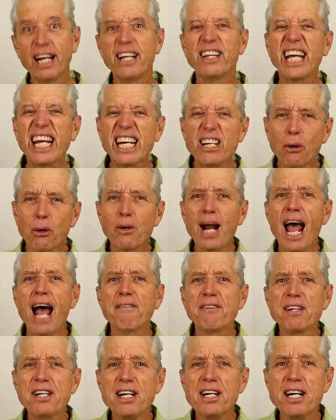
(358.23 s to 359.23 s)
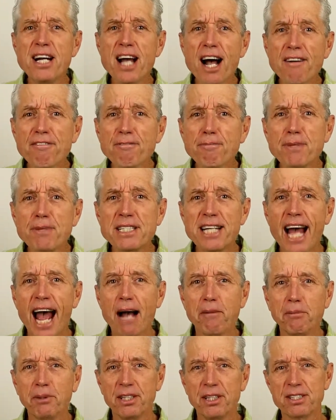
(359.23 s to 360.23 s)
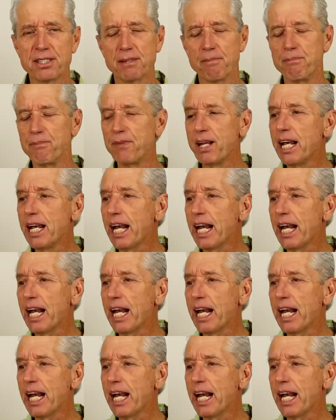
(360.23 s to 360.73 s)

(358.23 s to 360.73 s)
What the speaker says: They don't have enough metabolism,